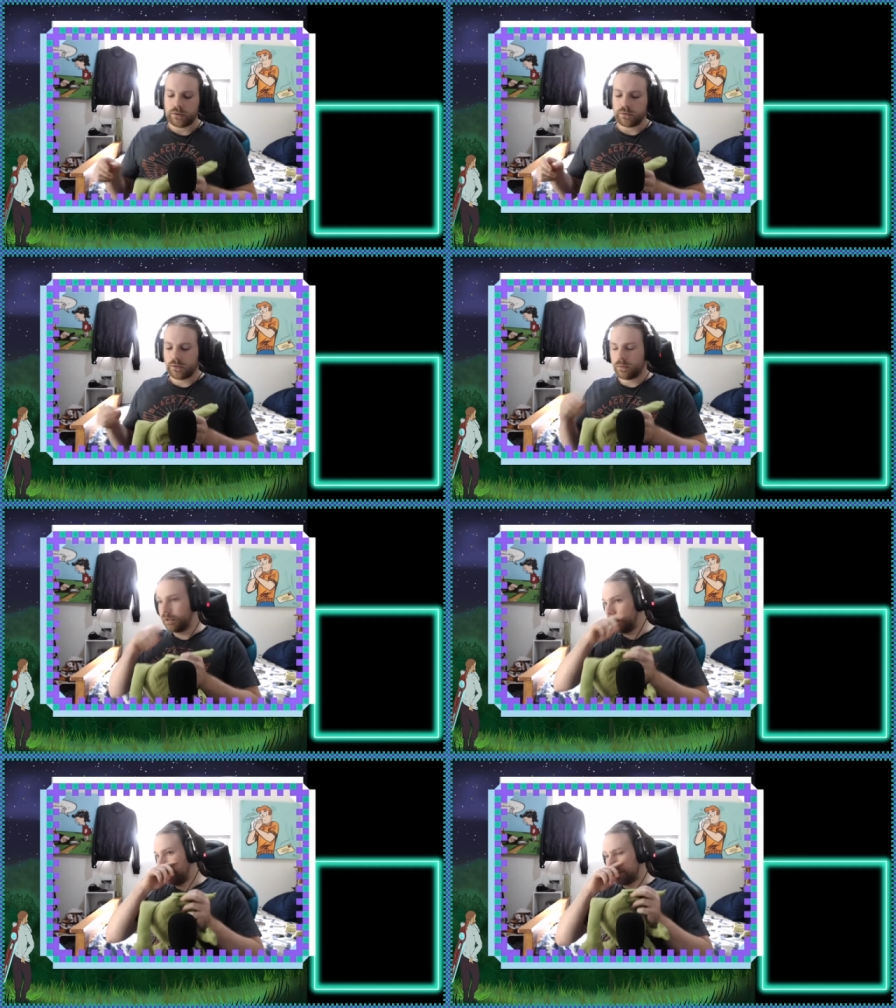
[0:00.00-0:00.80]
So
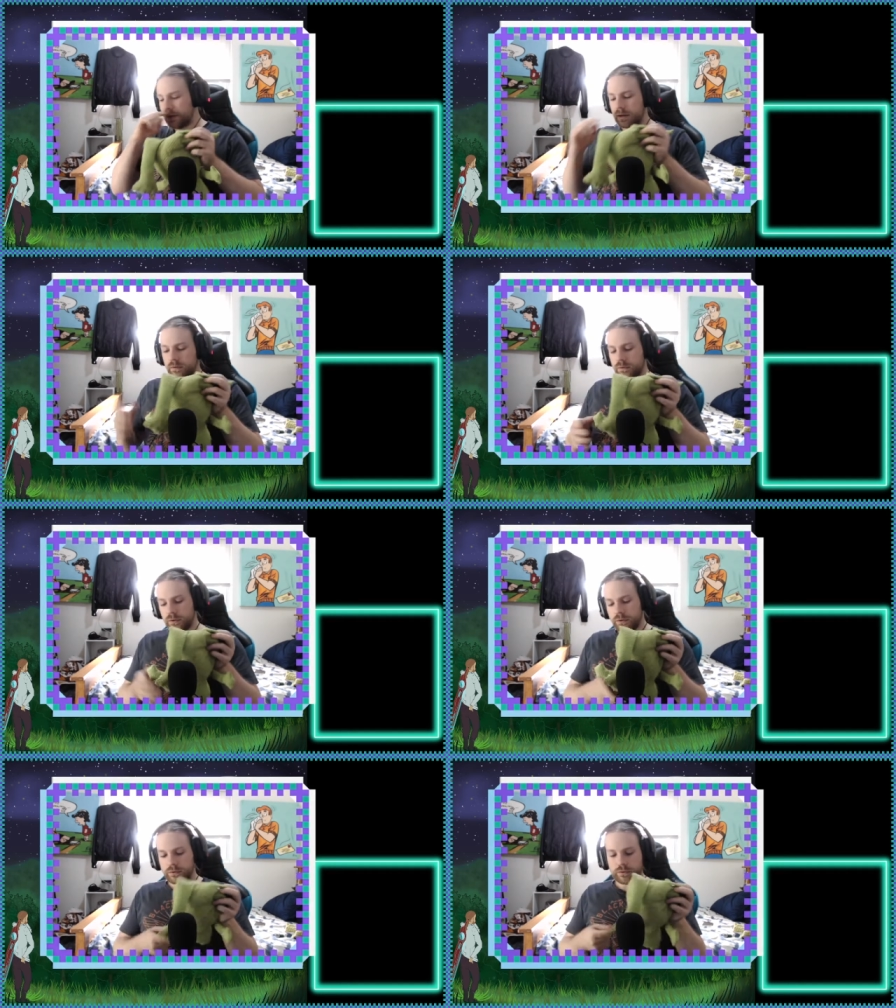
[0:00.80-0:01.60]
we have a
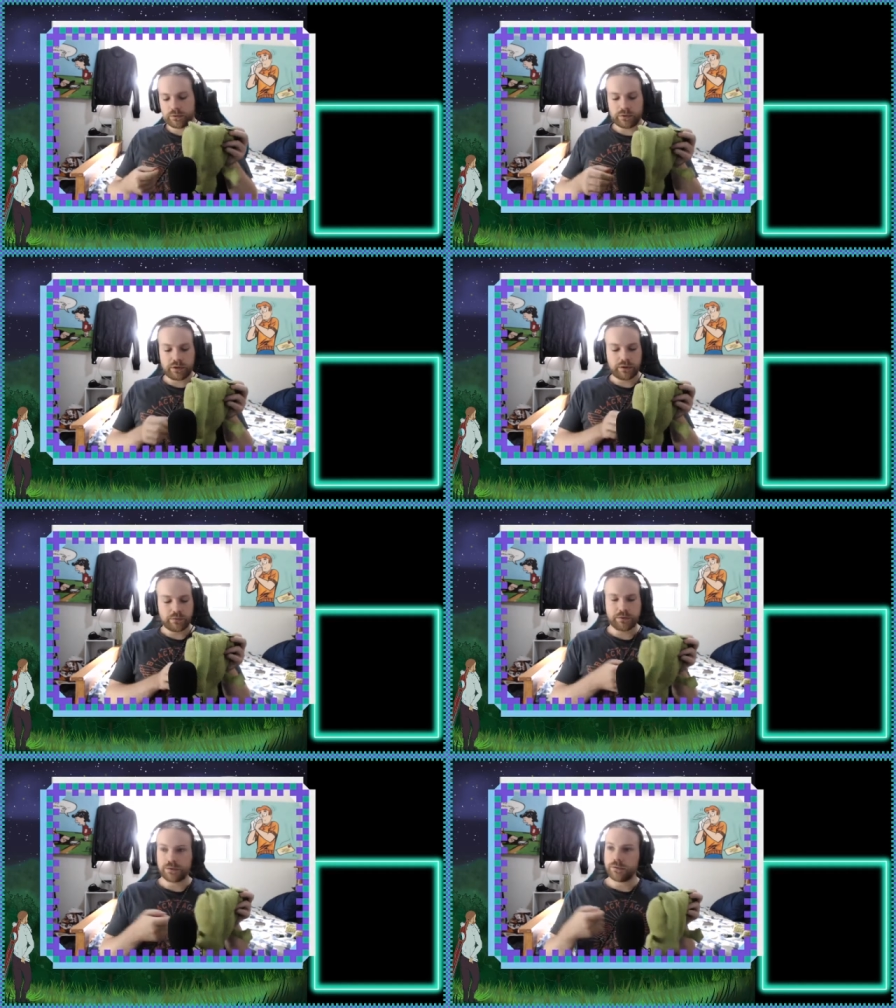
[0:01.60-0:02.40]
knot in the end
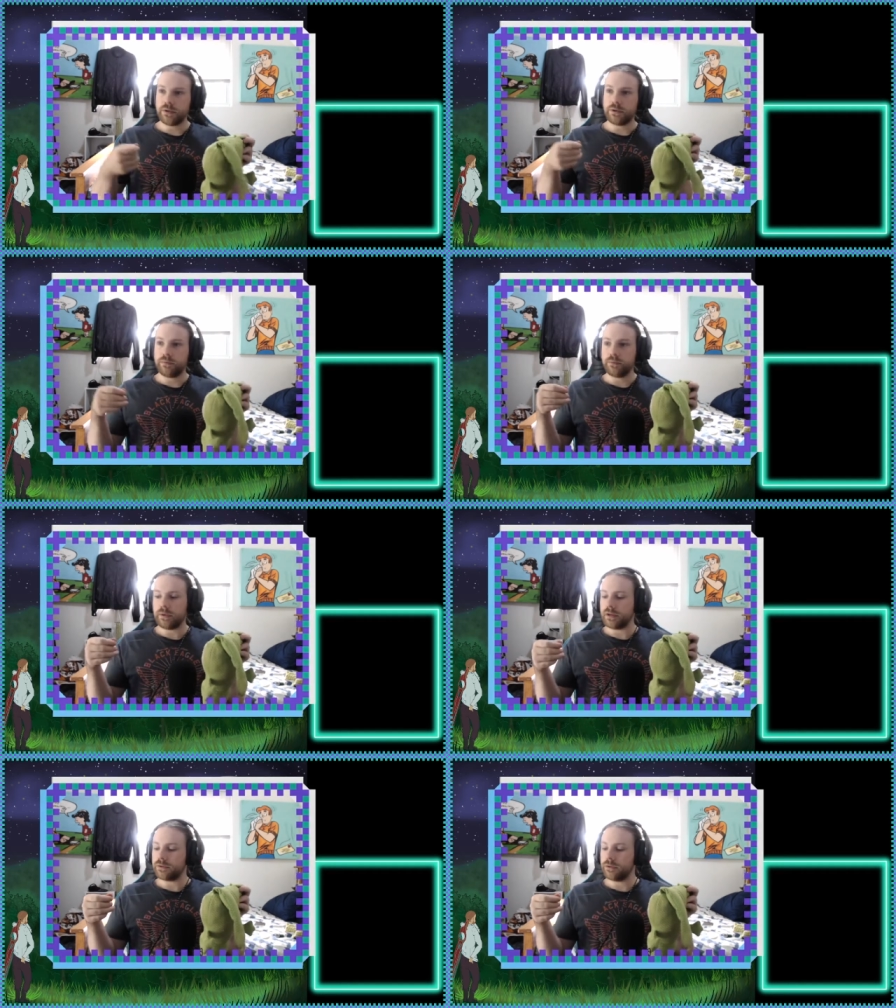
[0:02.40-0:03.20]
of this thread,
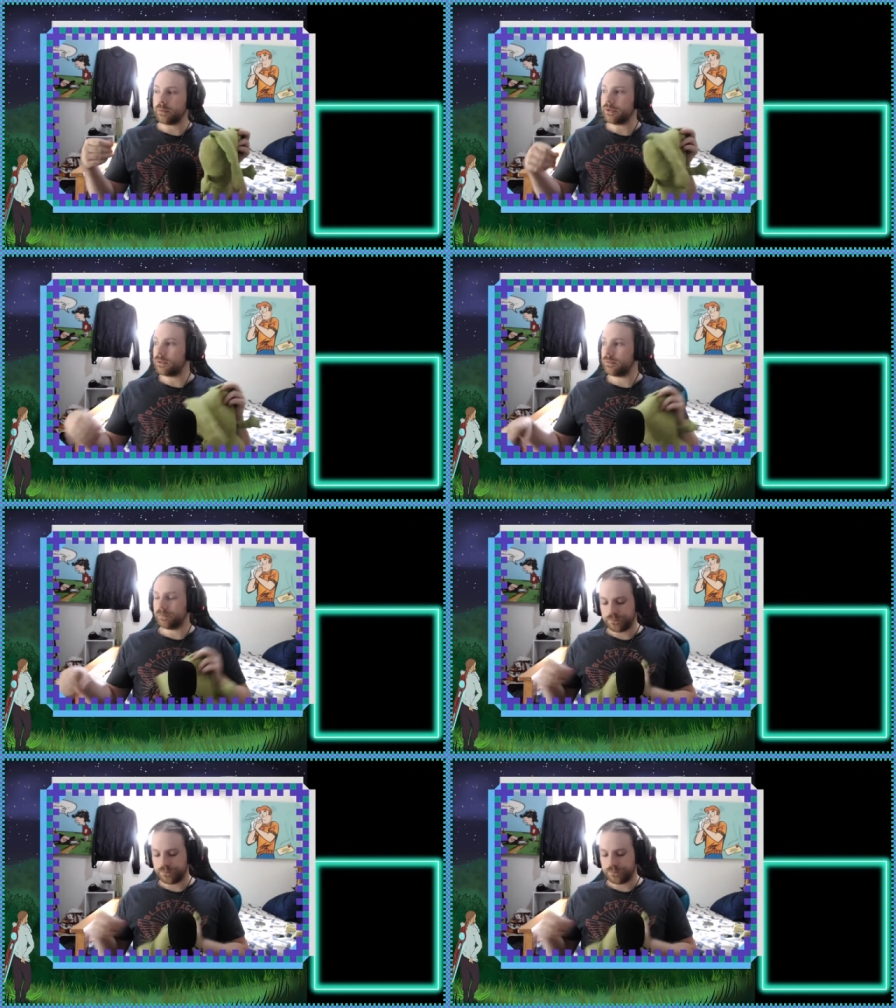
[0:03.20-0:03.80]
as you normally do.